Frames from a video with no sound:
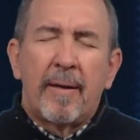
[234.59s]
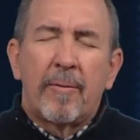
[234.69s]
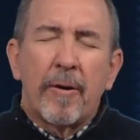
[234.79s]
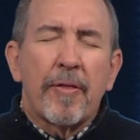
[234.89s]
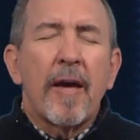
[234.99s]

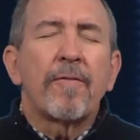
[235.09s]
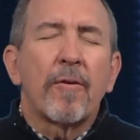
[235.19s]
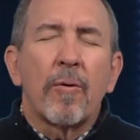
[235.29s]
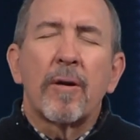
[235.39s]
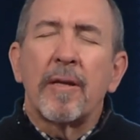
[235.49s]
We're thankful,
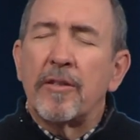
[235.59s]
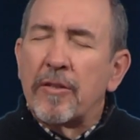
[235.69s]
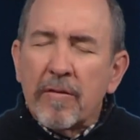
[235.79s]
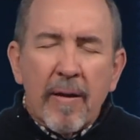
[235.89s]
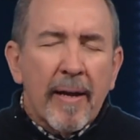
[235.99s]
Lord, that
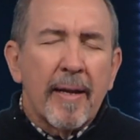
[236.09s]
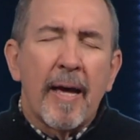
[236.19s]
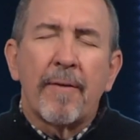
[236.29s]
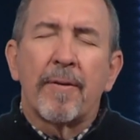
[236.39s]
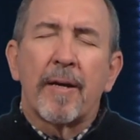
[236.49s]
just like in
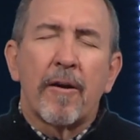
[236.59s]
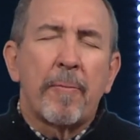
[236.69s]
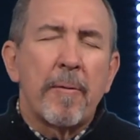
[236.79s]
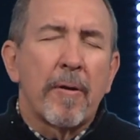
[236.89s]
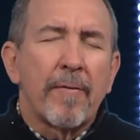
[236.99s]
heaven, there are
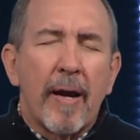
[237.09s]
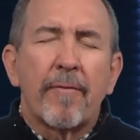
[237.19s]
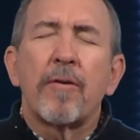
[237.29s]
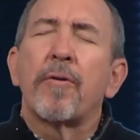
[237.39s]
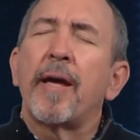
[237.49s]
people of
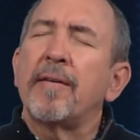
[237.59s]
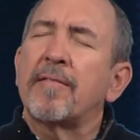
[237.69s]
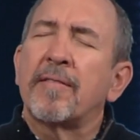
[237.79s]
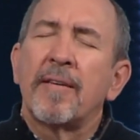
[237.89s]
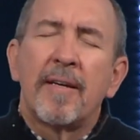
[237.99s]
every
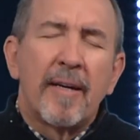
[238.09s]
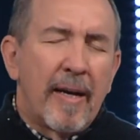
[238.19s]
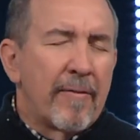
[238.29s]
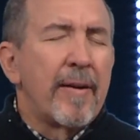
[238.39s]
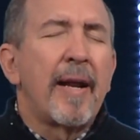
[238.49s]
race,
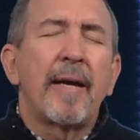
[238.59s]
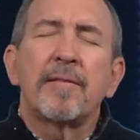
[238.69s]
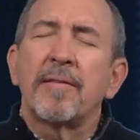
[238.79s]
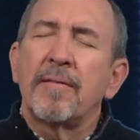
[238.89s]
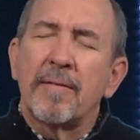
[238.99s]
every
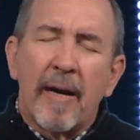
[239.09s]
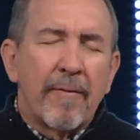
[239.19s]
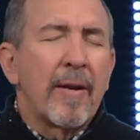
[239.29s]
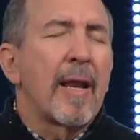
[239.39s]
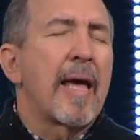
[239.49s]
nation,
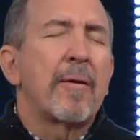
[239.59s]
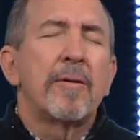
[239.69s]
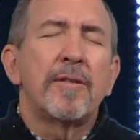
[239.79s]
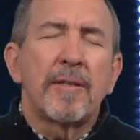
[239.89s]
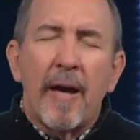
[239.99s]
every language,